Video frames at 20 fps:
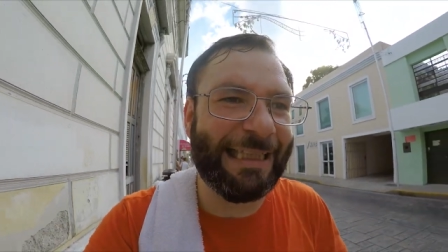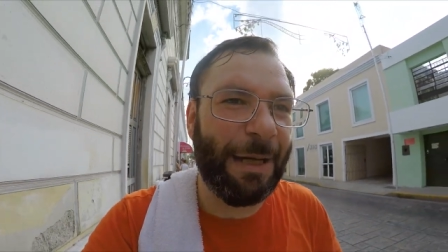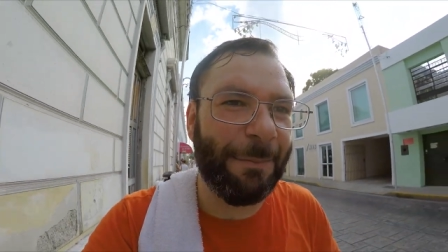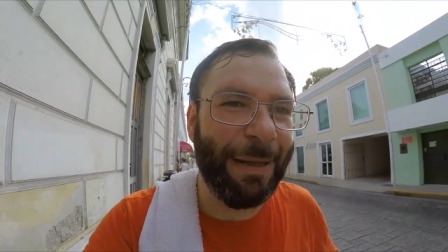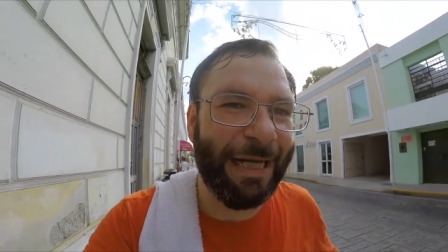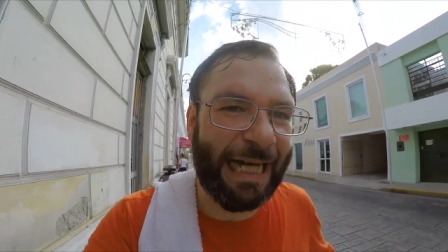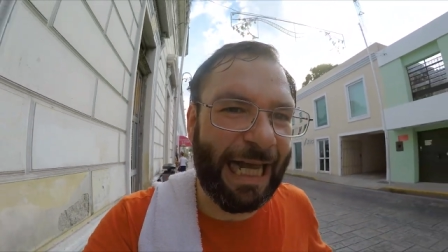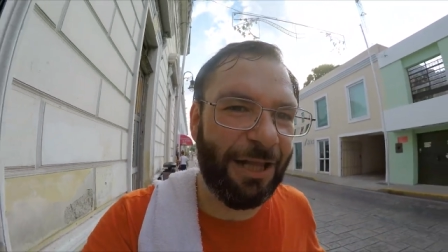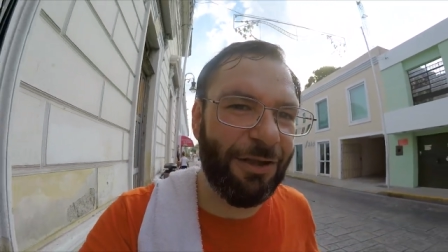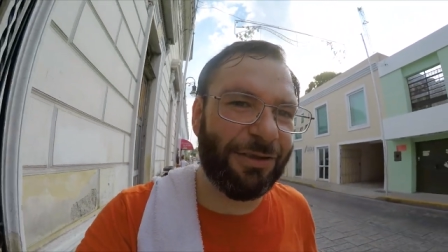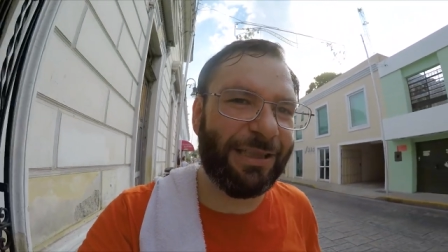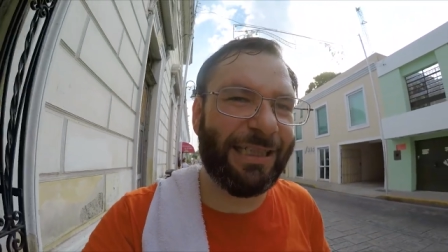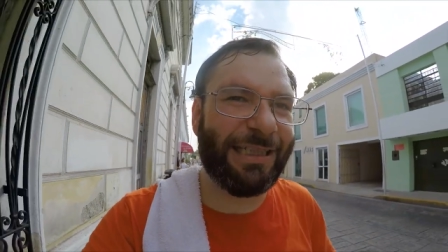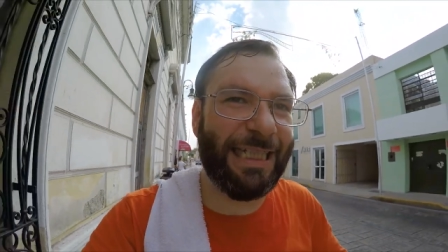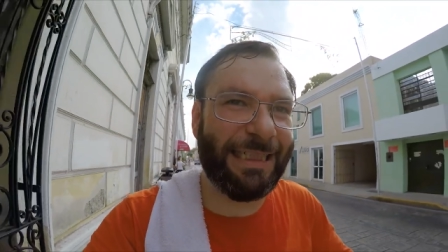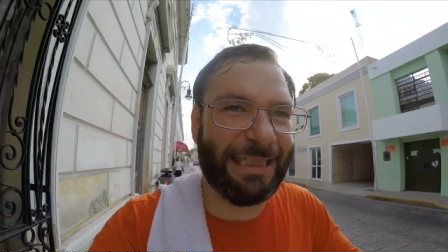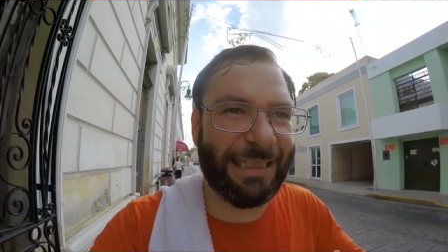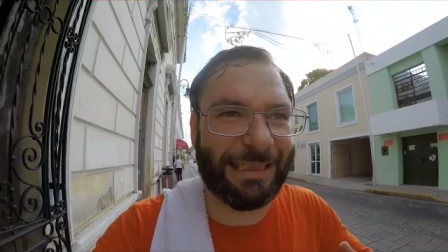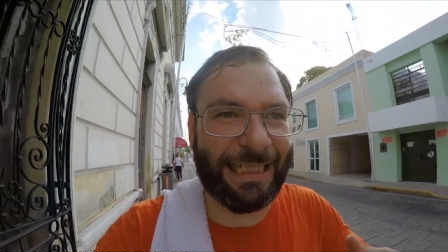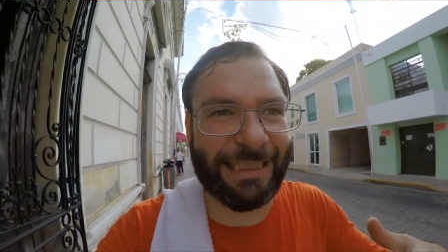Mercado
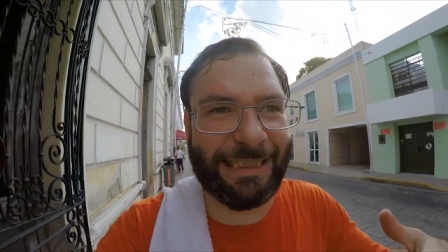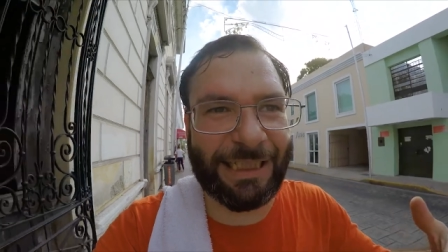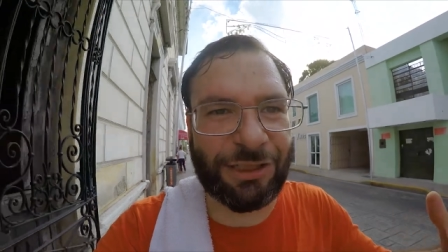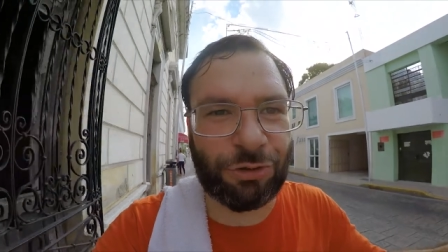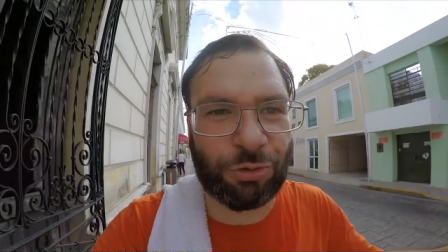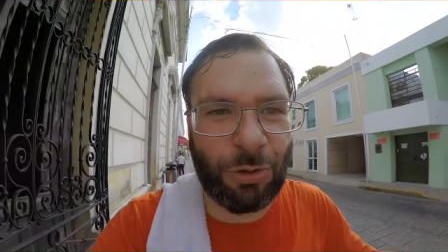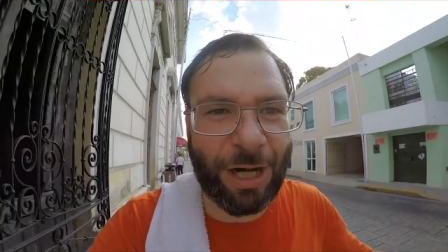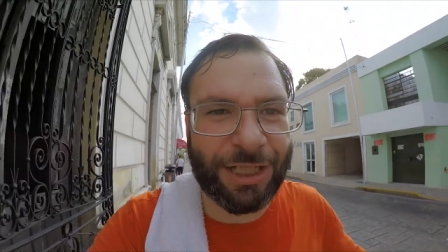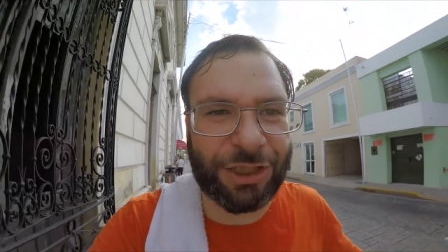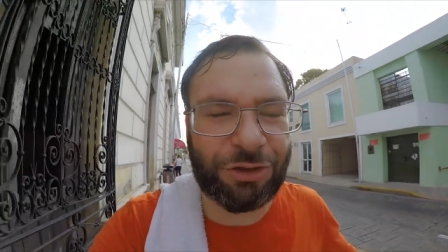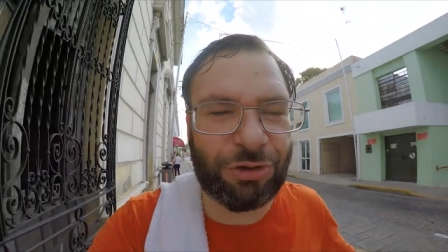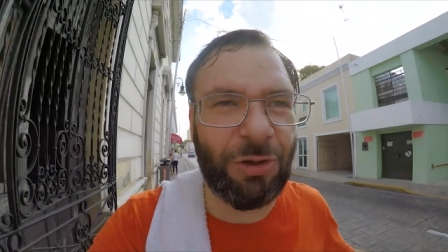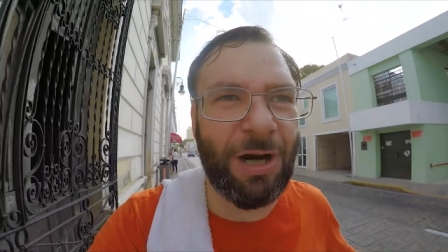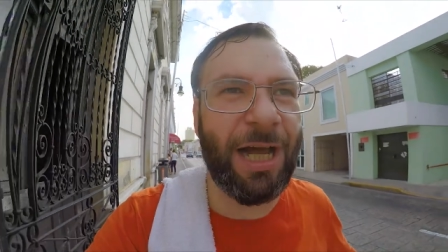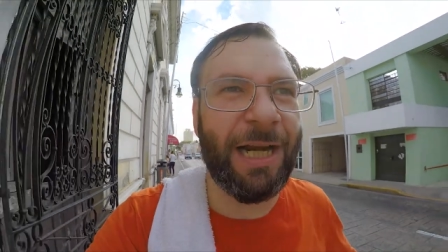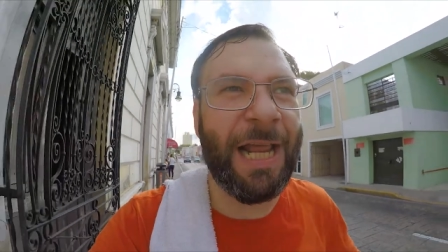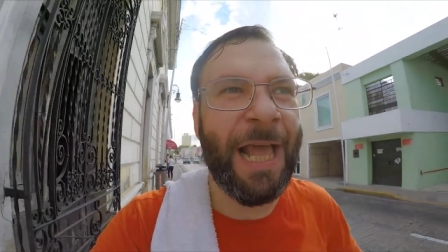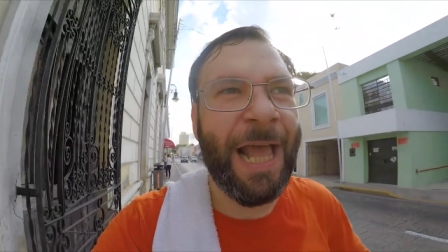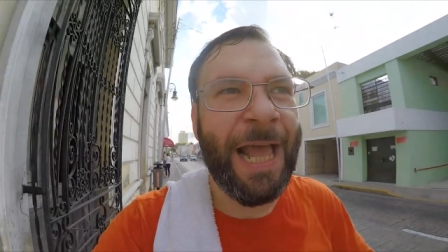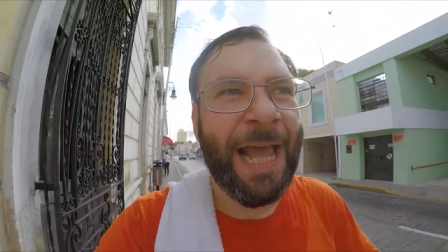sixty is like this
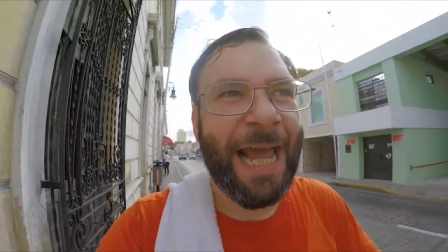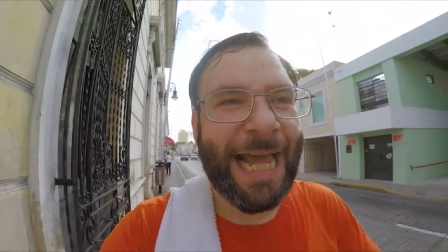restaurant.